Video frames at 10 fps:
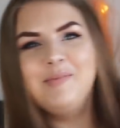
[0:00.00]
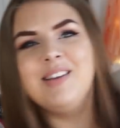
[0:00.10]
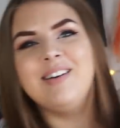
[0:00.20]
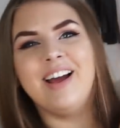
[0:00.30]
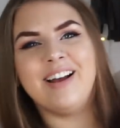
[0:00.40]
I'm
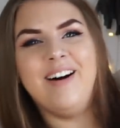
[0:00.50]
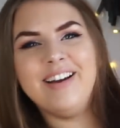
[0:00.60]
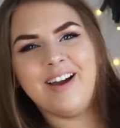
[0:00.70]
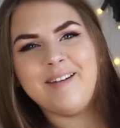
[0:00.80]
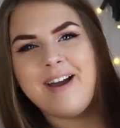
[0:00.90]
sorry, I
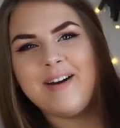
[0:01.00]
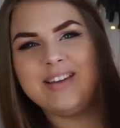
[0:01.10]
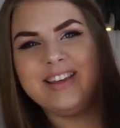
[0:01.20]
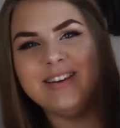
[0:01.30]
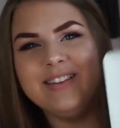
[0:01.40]
can't get over how
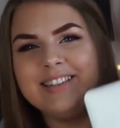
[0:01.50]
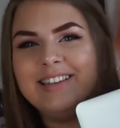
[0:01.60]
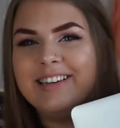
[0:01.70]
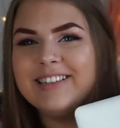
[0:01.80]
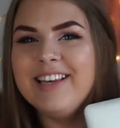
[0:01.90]
cute this
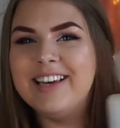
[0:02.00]
looks.